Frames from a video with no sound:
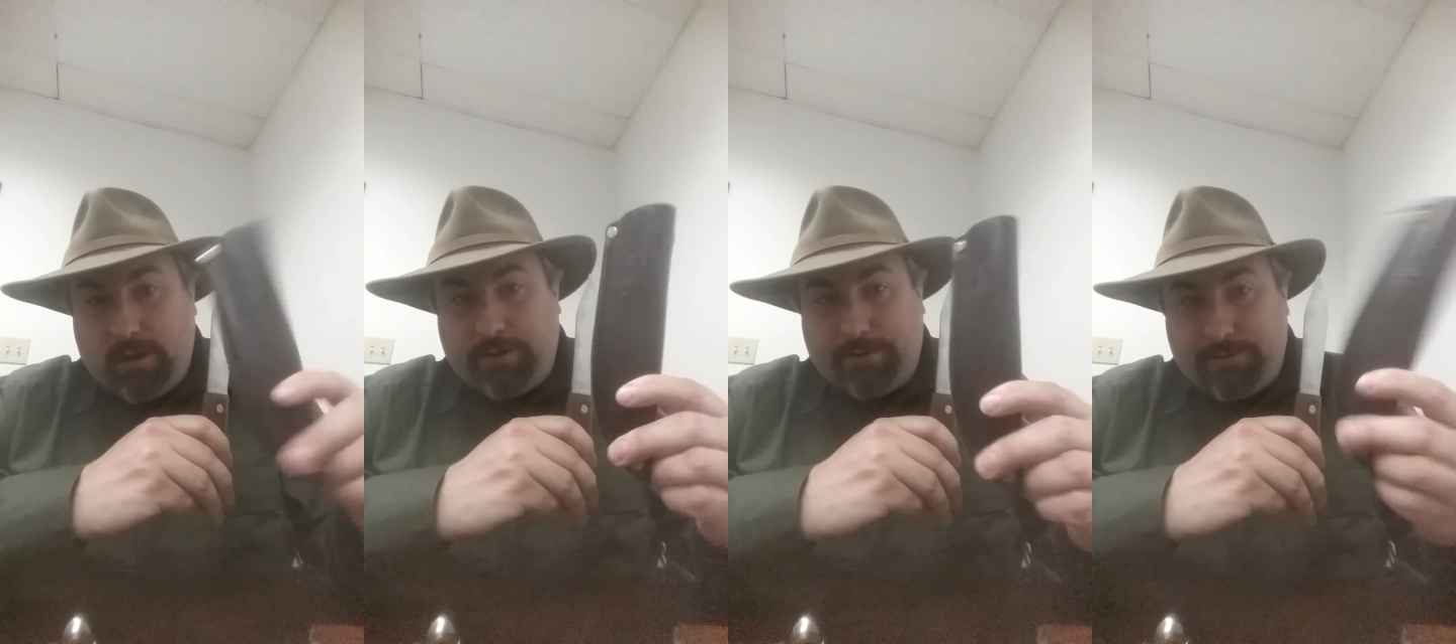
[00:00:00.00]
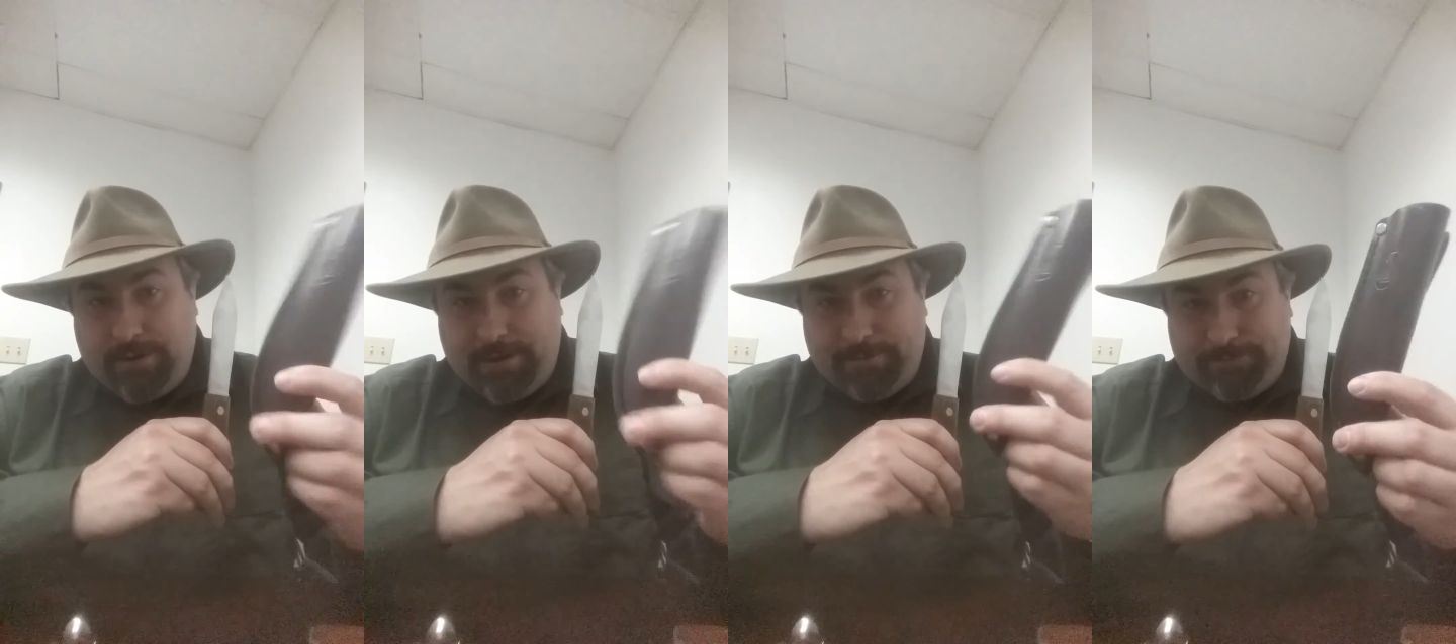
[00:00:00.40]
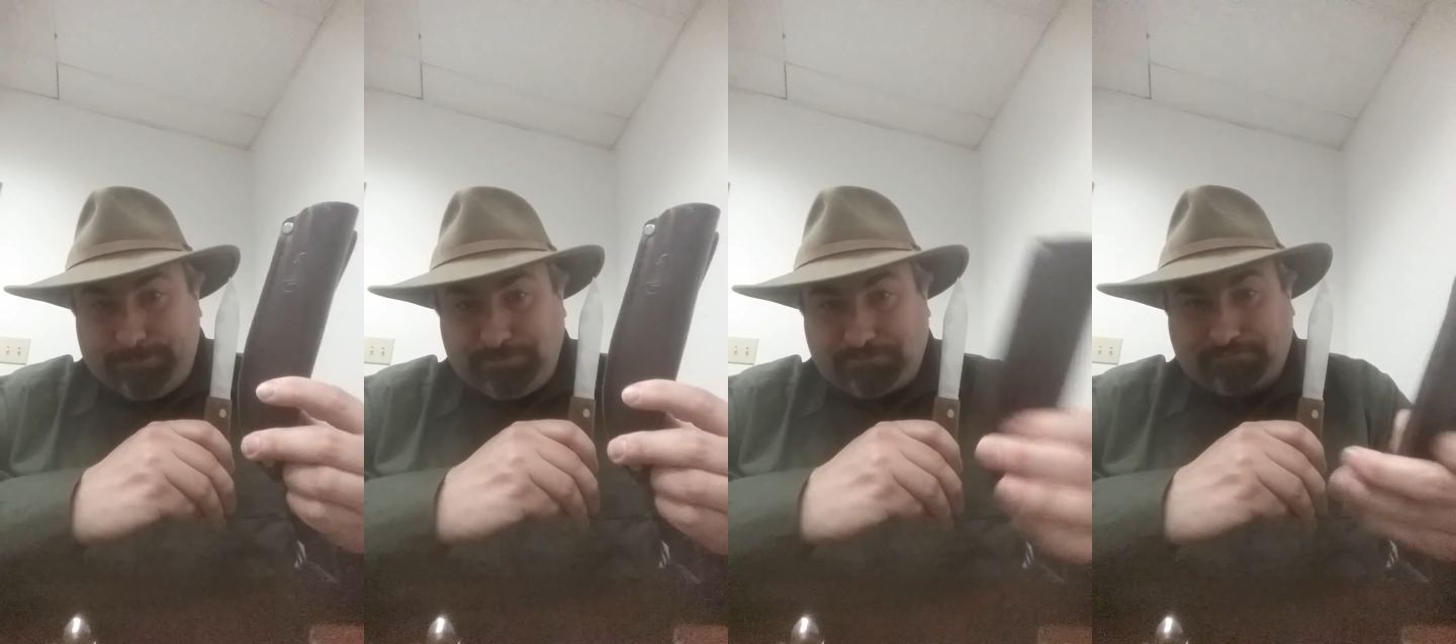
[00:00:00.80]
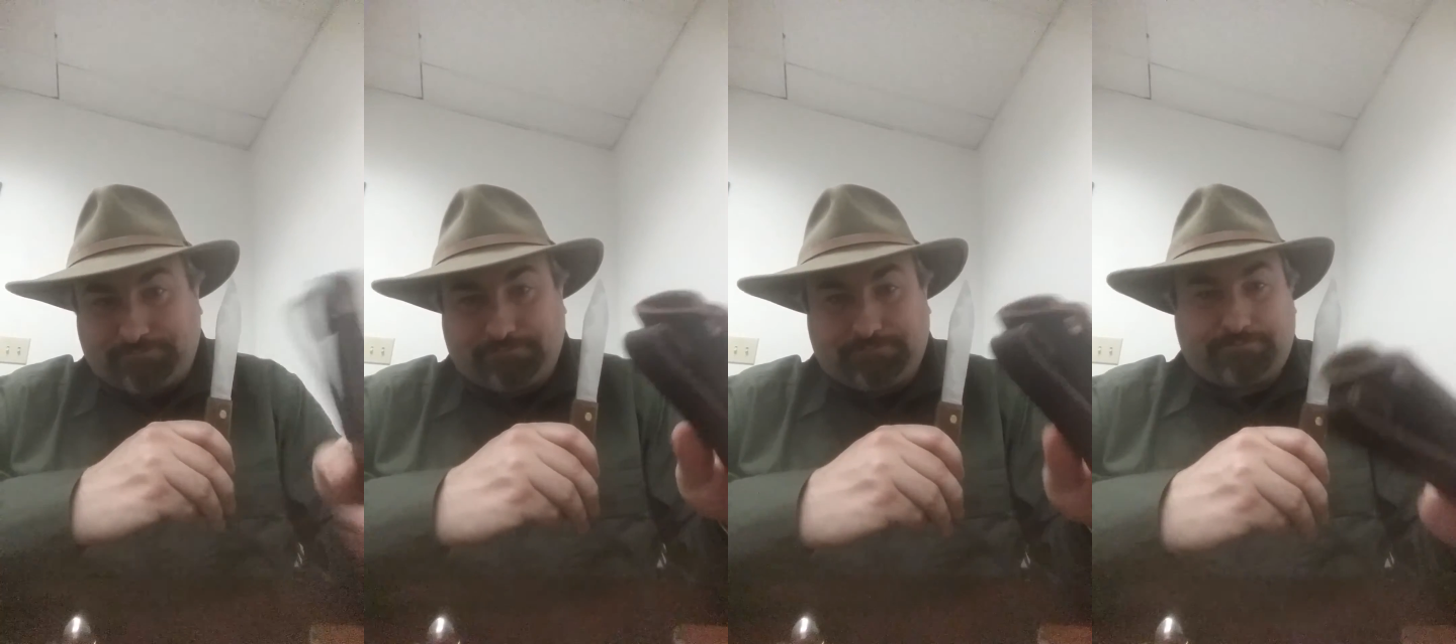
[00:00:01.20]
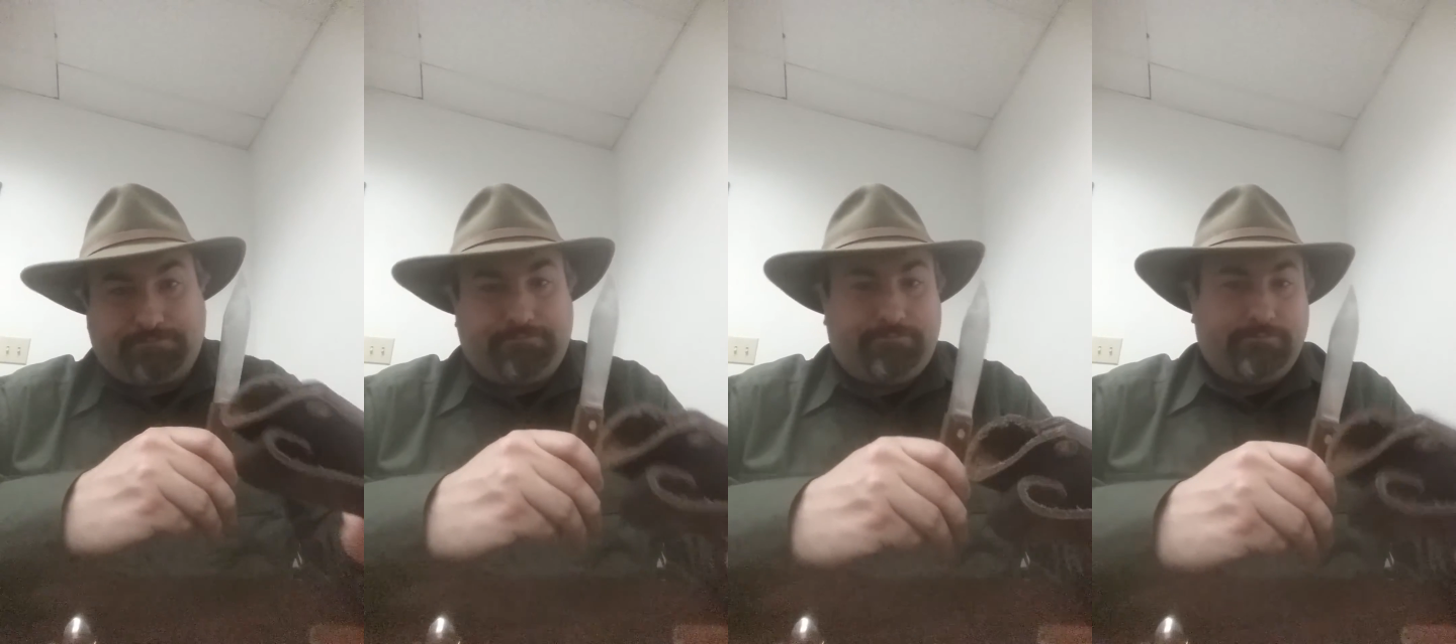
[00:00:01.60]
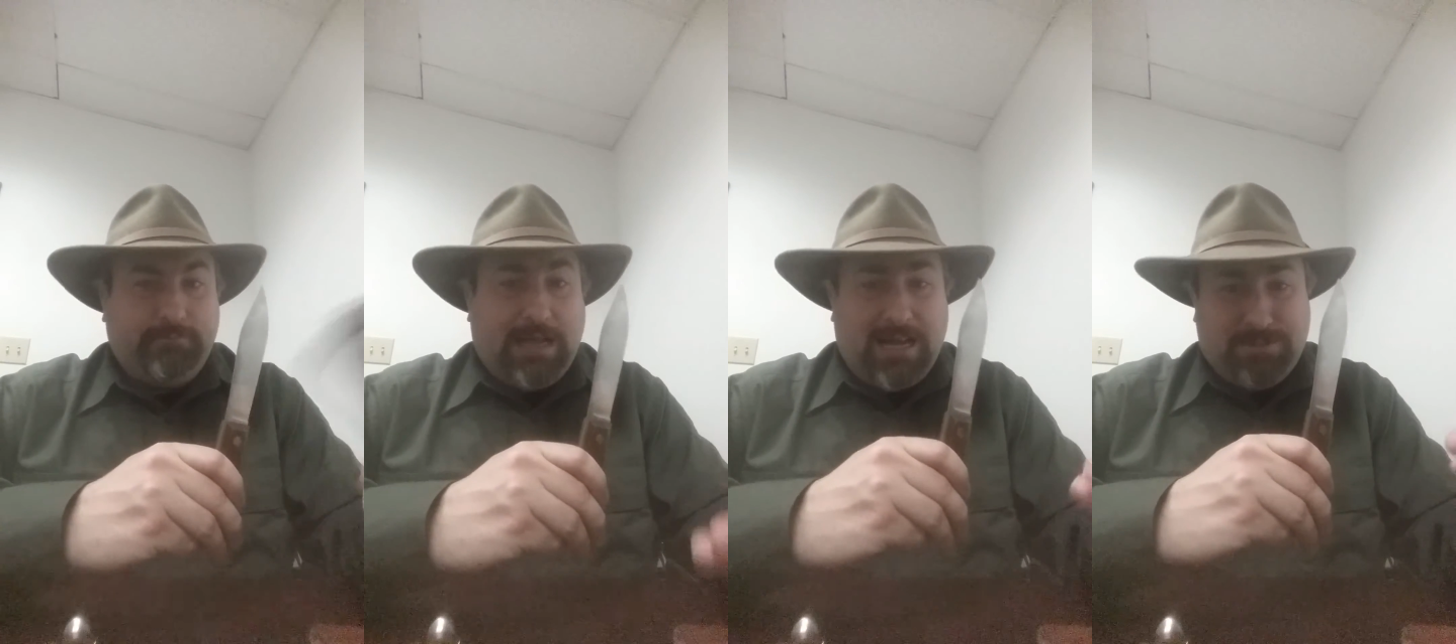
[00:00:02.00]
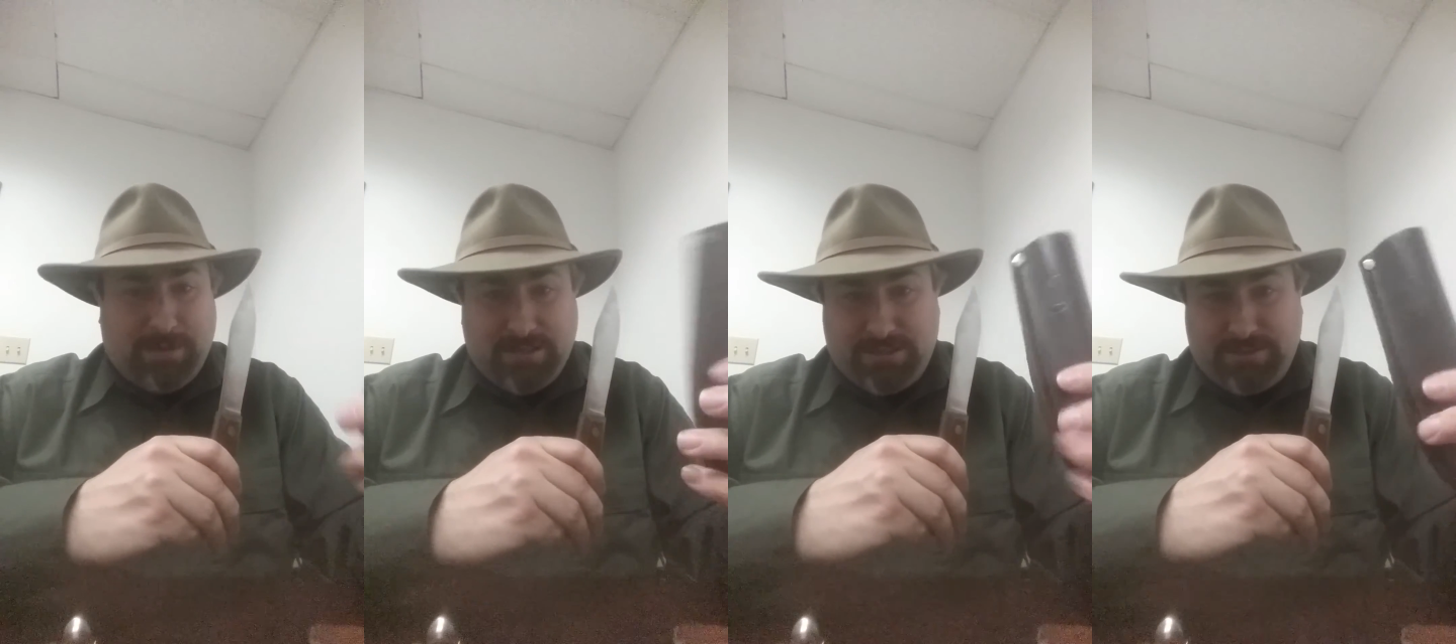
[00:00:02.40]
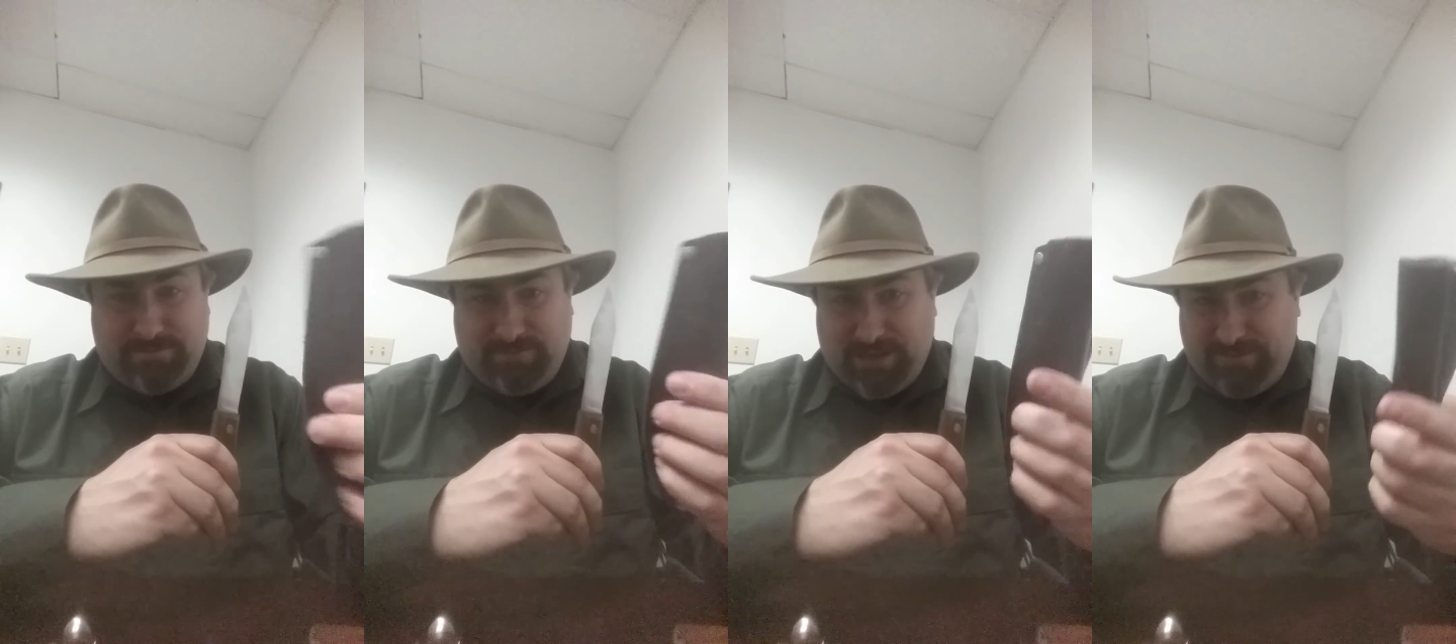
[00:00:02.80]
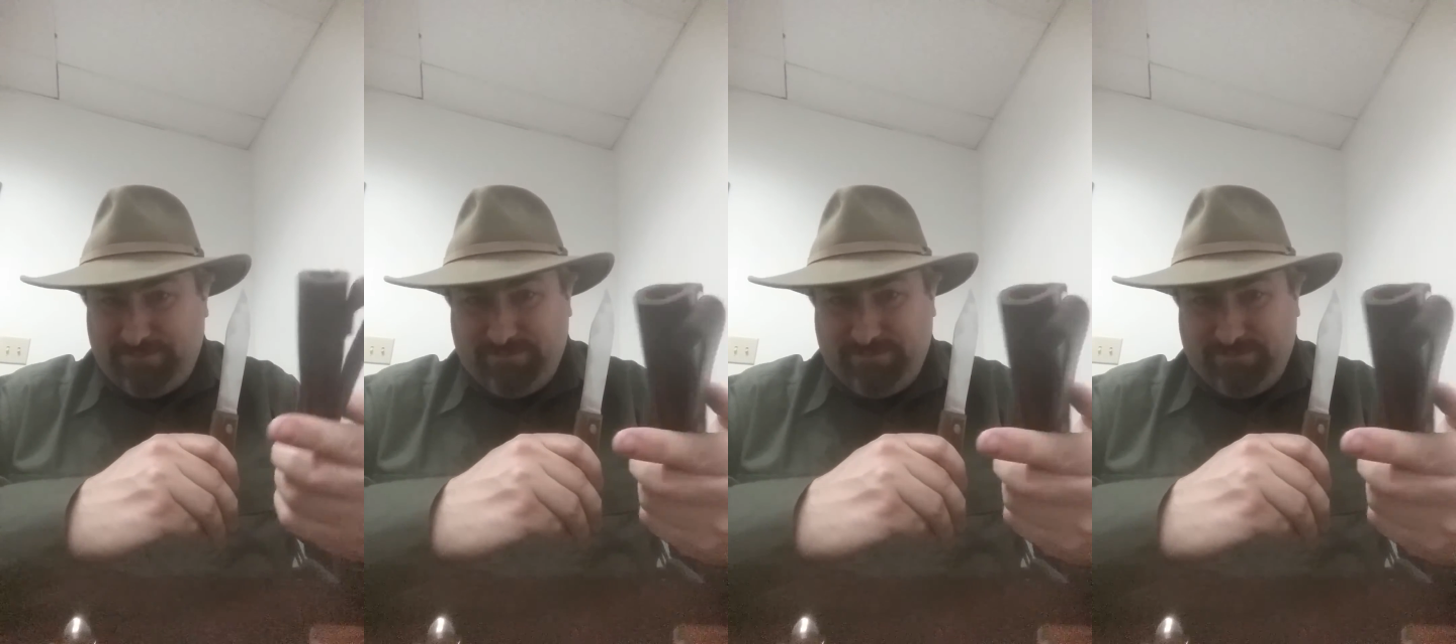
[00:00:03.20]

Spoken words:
another knife. Now, I spent like